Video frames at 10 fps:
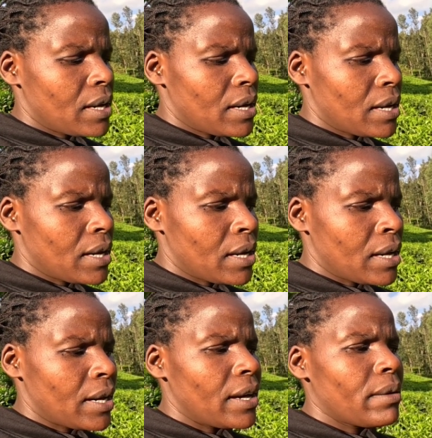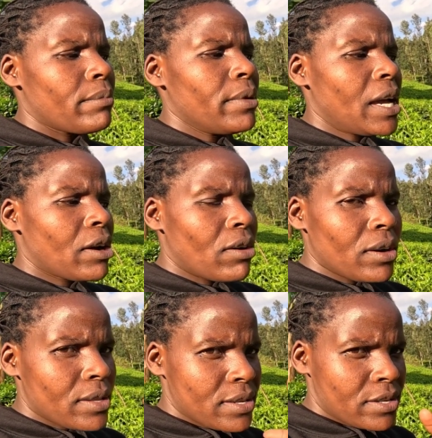Uh, me, I
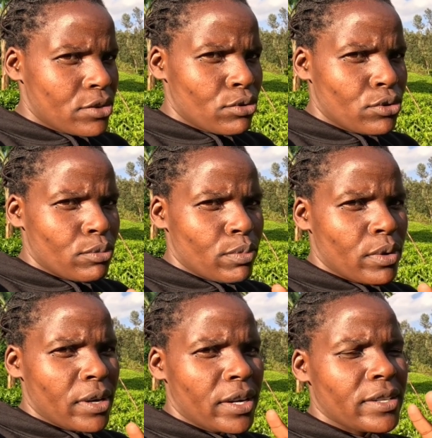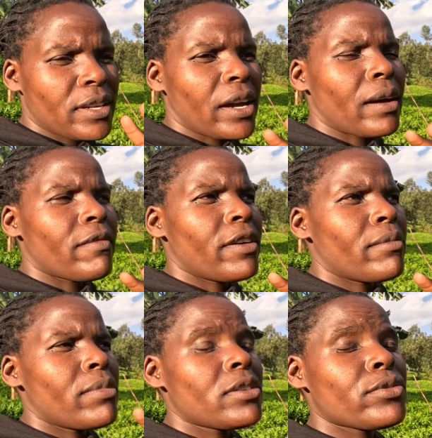call this YouTube. It's like a
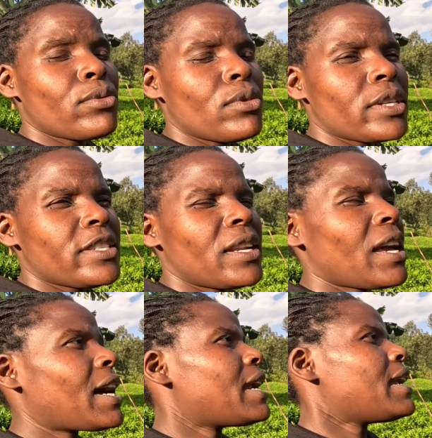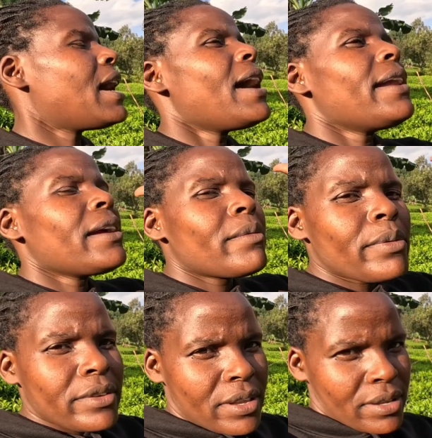very big school. It's like a learning
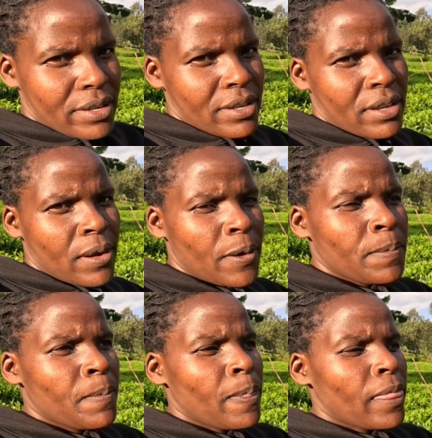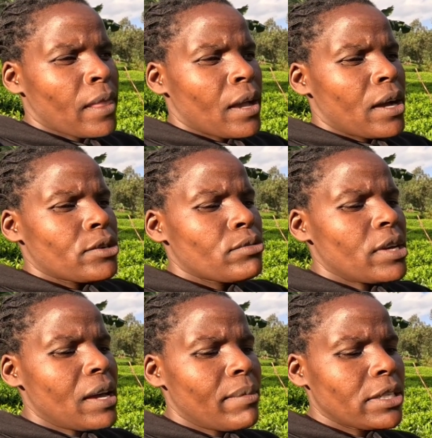process.
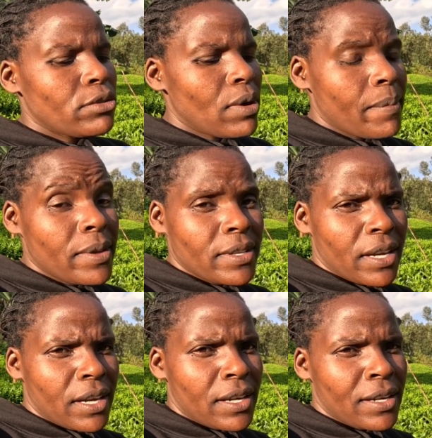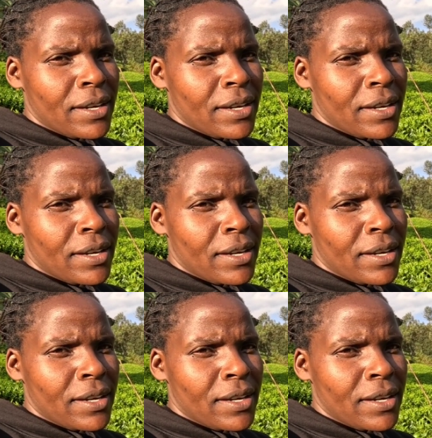Today I may do a mistake.